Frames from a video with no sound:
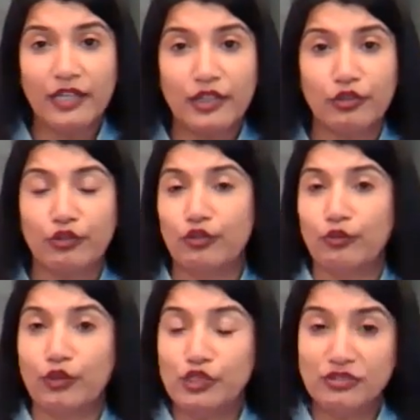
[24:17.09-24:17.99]

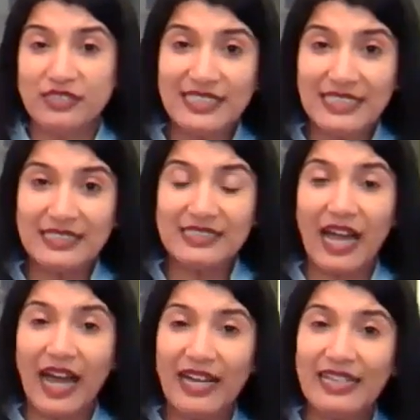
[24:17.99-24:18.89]
what you see is
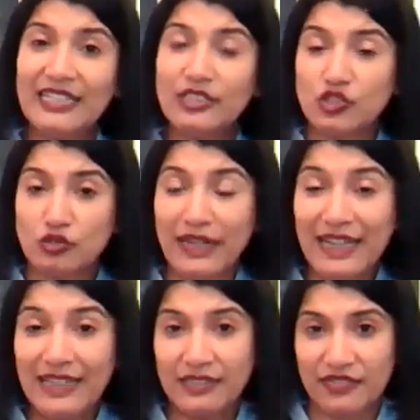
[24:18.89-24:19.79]
highly
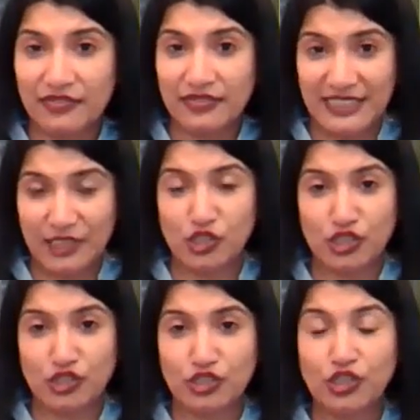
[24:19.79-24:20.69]
trained
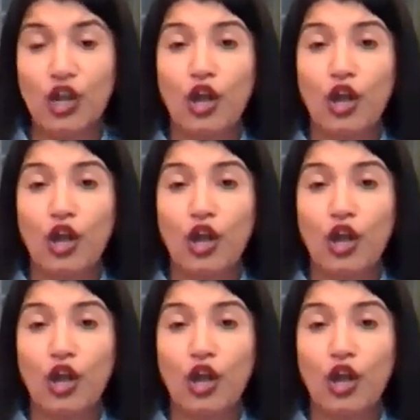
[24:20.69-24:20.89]
physicians